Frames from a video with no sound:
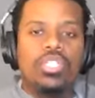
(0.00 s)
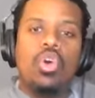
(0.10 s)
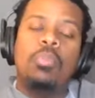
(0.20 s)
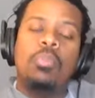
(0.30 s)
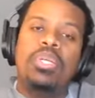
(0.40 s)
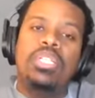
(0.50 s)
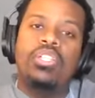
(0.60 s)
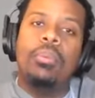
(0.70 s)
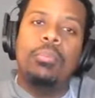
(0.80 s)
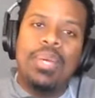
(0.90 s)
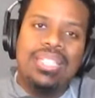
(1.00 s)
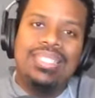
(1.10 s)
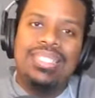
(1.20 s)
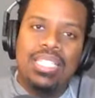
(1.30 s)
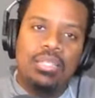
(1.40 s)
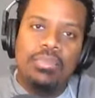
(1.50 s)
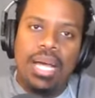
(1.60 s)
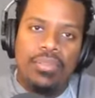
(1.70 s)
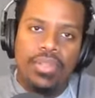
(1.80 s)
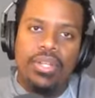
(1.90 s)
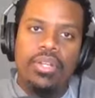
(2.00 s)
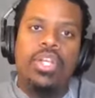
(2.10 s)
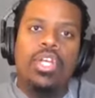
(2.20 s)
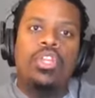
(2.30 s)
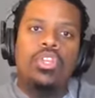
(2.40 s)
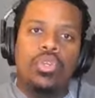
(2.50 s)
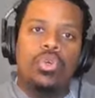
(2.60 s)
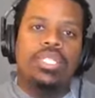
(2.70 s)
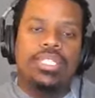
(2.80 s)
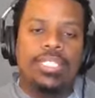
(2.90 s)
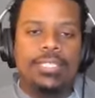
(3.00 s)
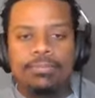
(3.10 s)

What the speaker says: on putting your best team out there during the season.